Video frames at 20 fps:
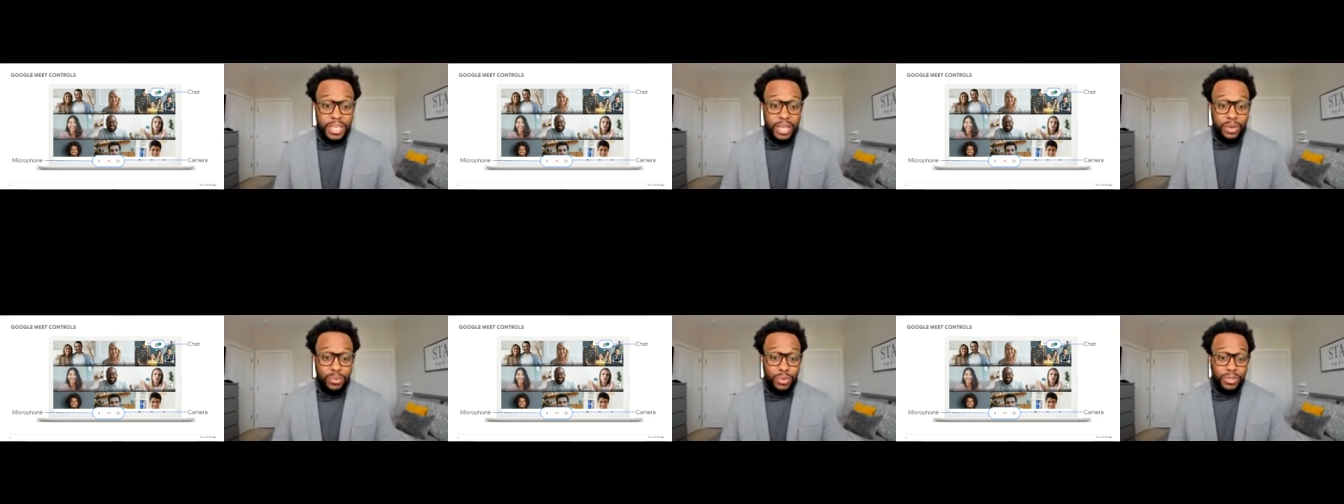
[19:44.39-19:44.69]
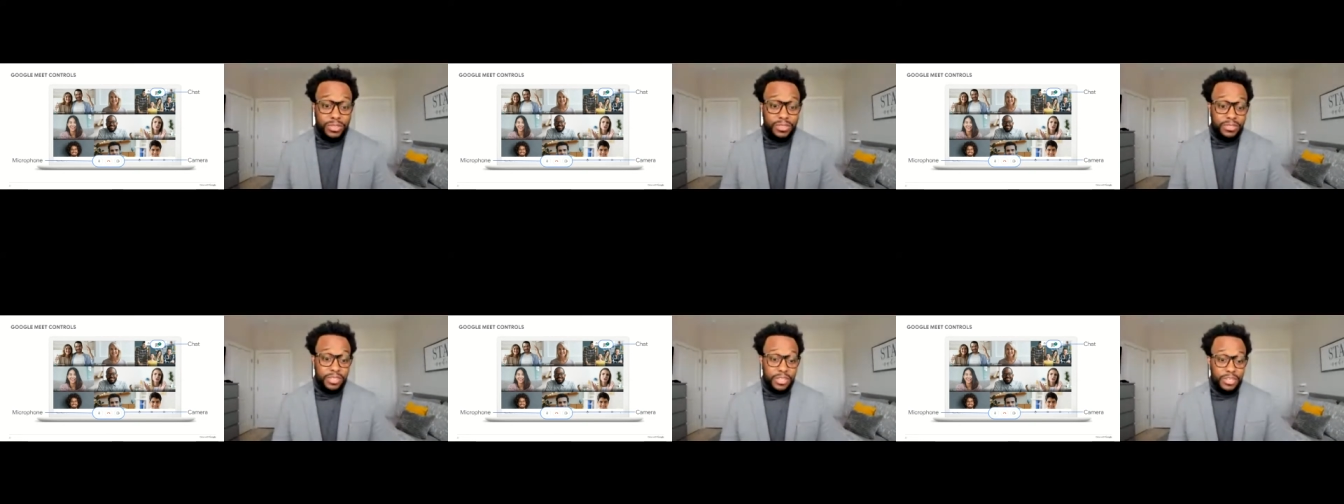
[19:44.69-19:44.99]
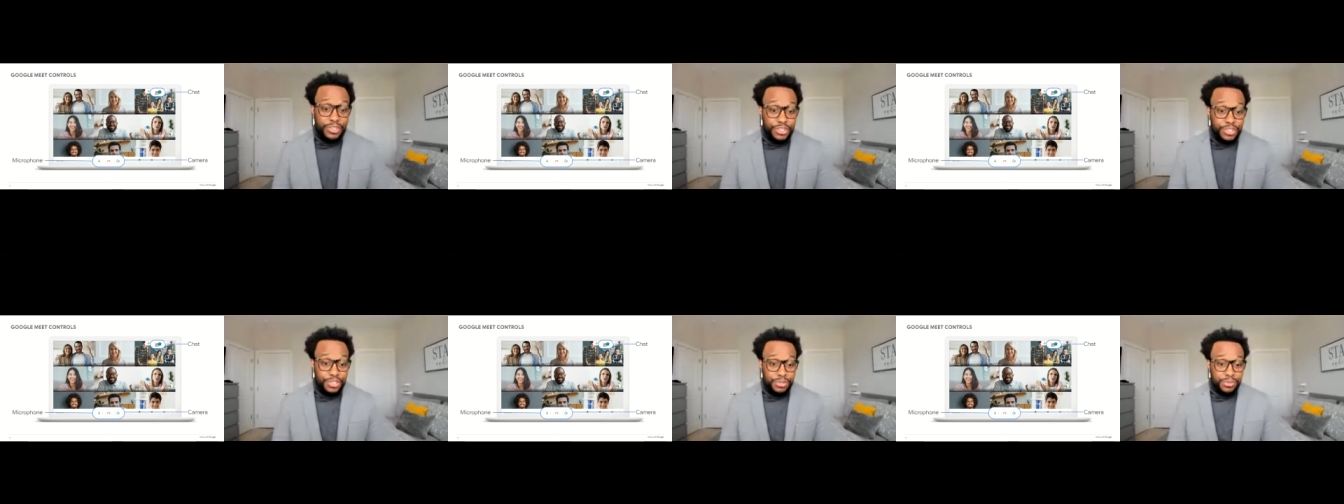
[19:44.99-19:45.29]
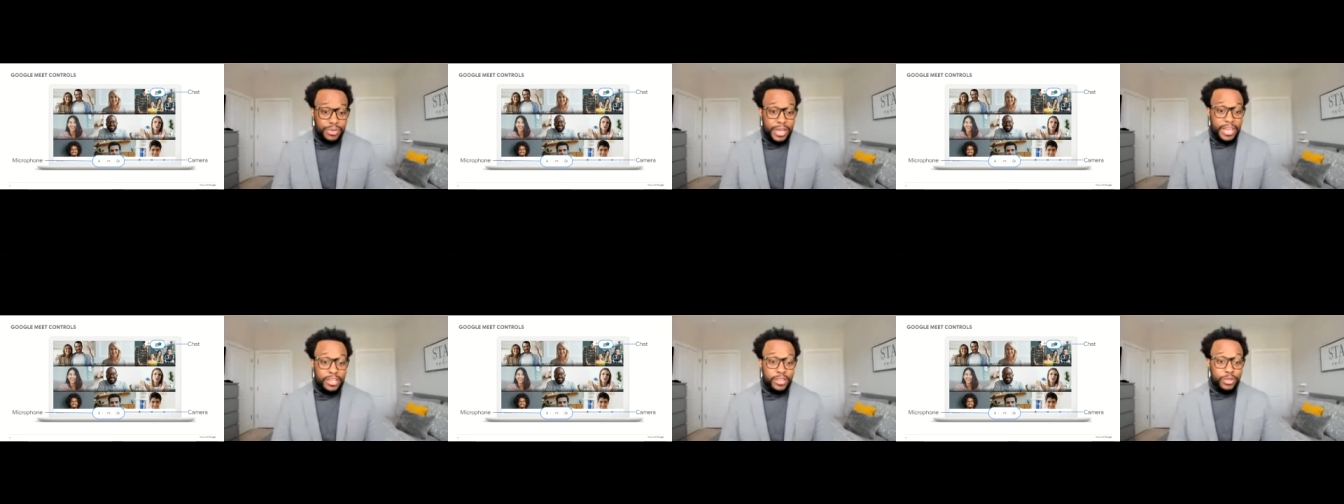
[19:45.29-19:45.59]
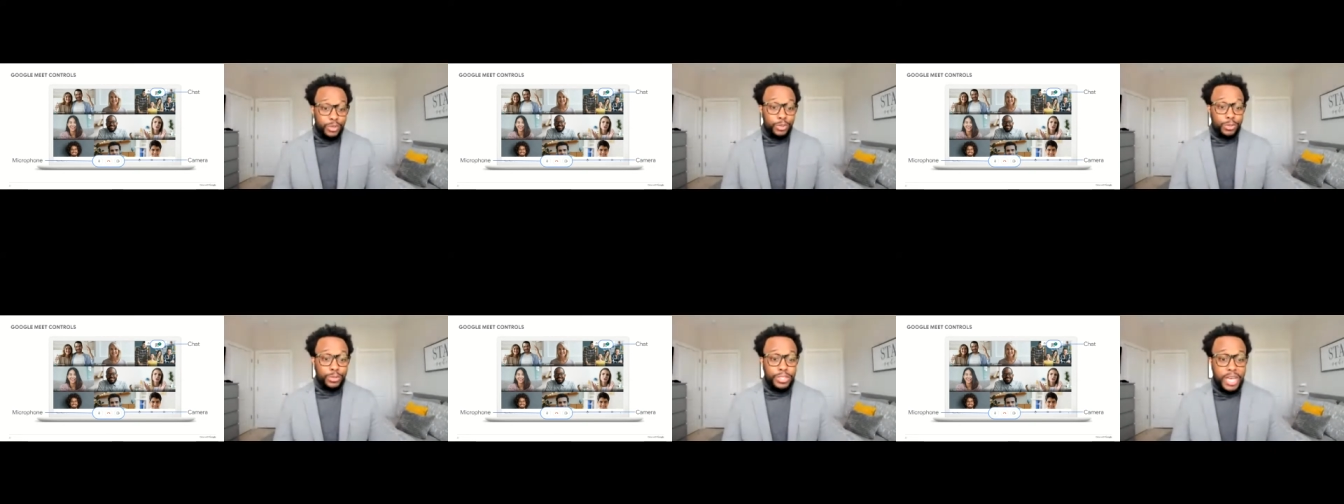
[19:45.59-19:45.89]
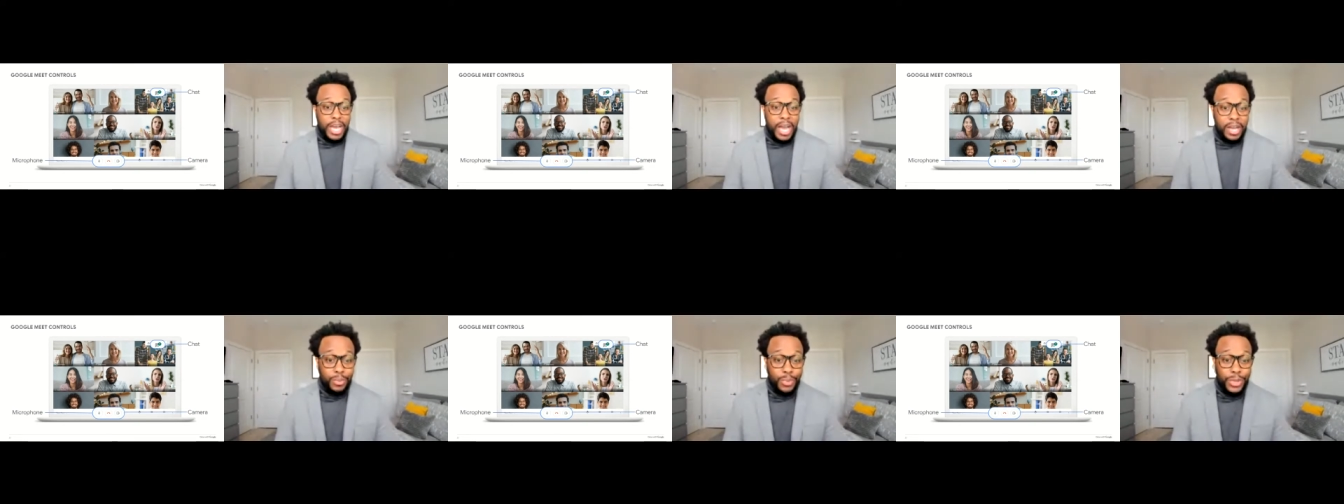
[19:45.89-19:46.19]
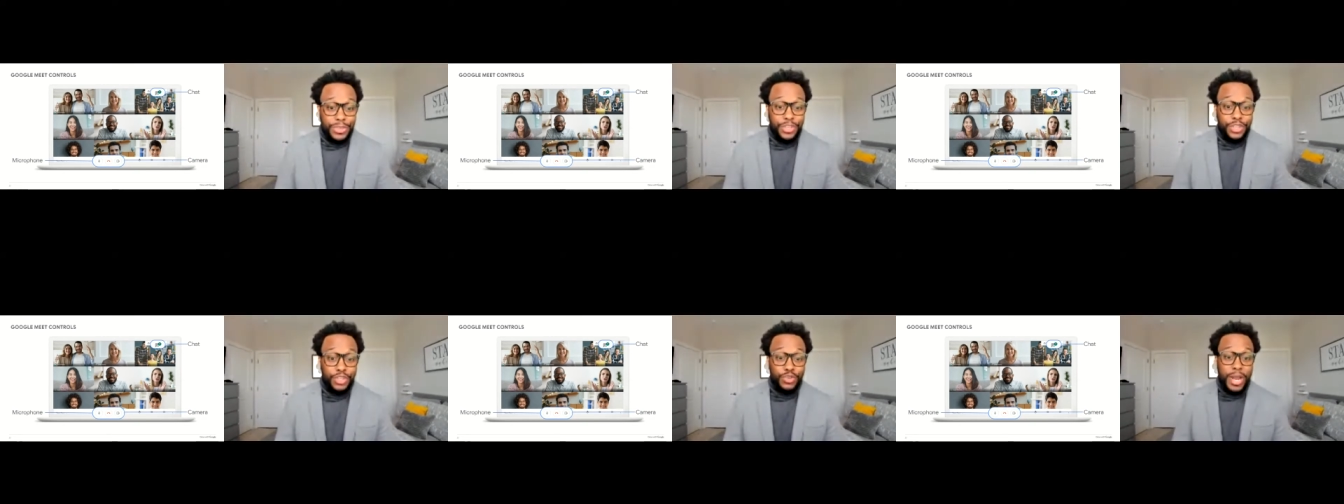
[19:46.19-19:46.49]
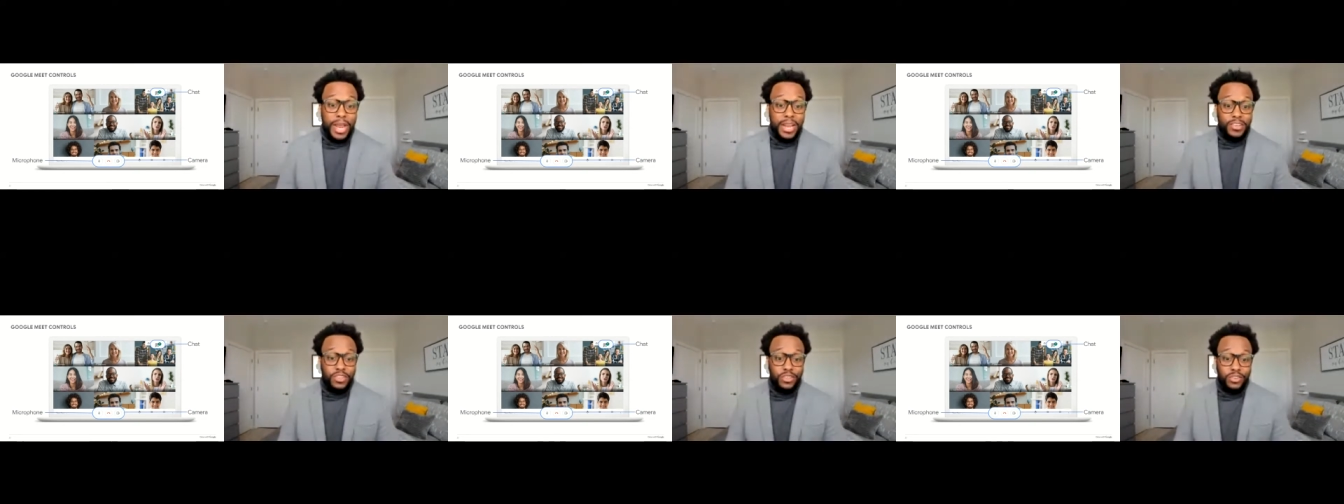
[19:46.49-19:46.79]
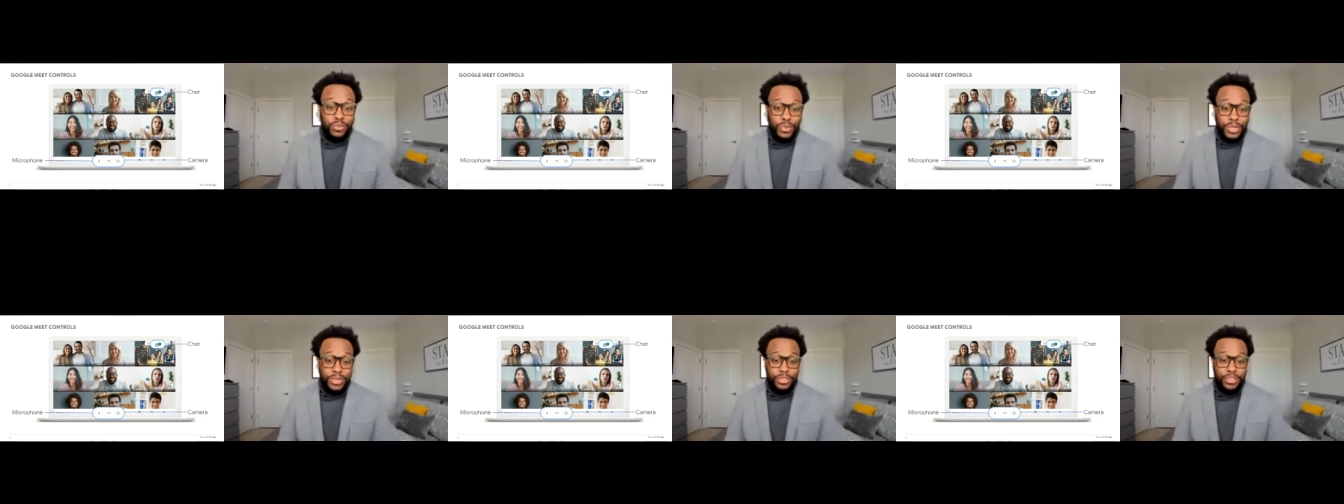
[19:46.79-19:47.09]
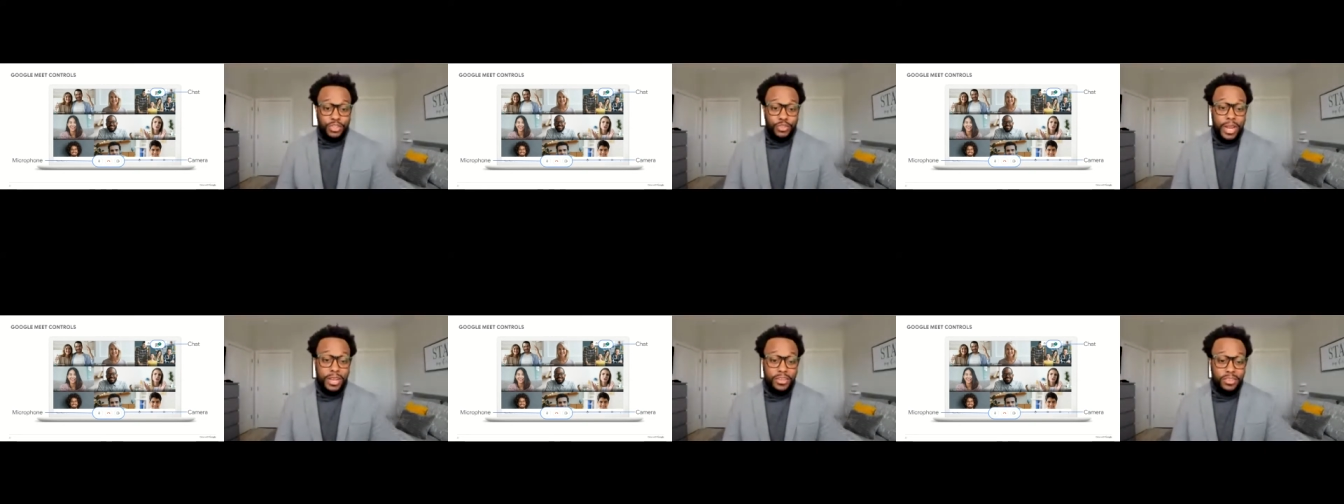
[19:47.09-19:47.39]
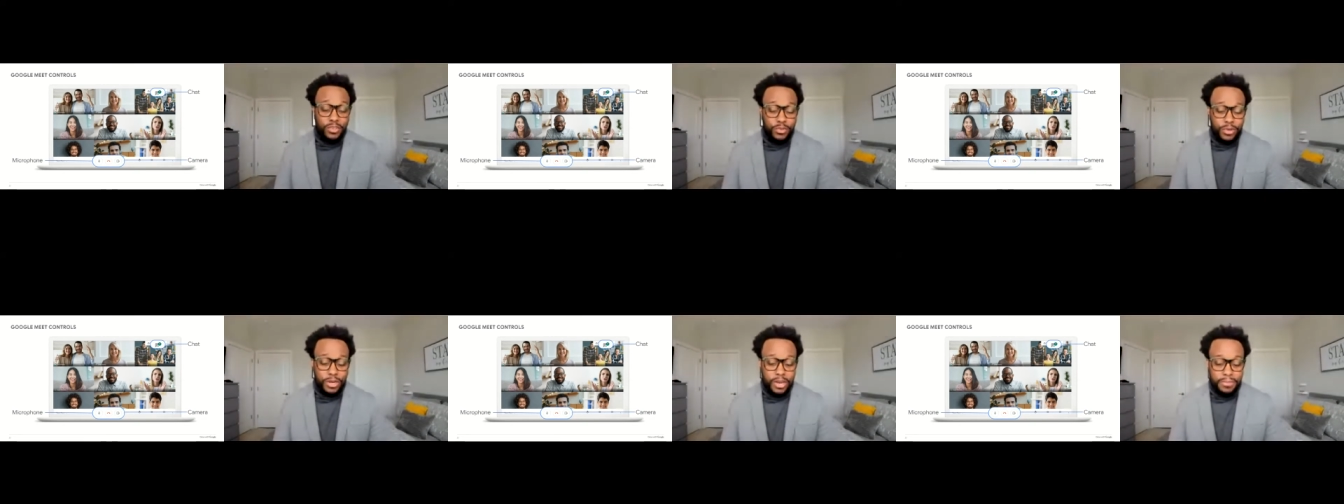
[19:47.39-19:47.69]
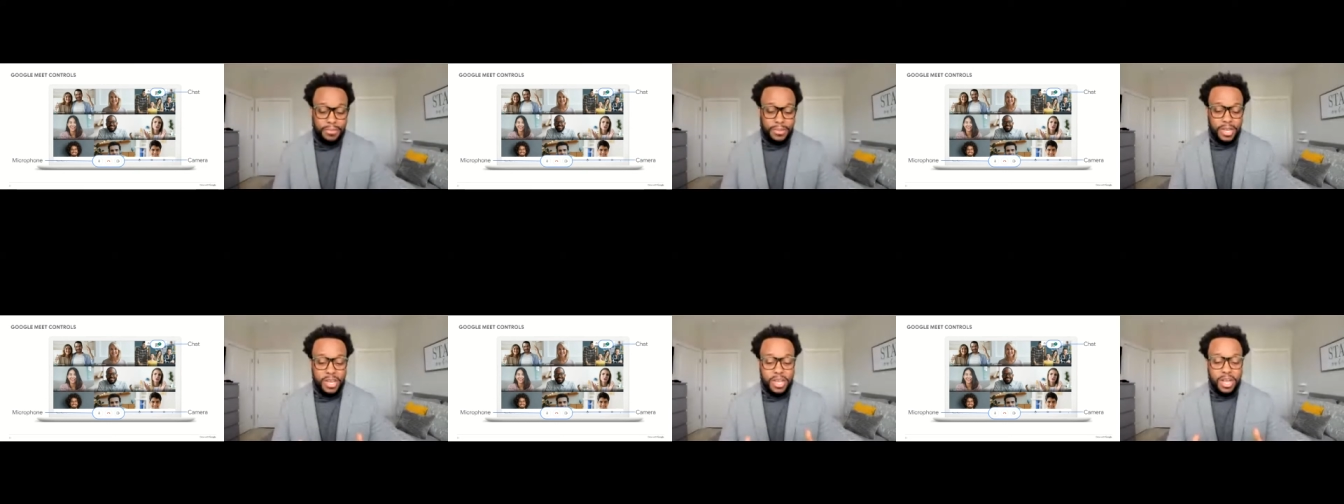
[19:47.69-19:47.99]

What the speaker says: it will send you a Google Doc with the transcript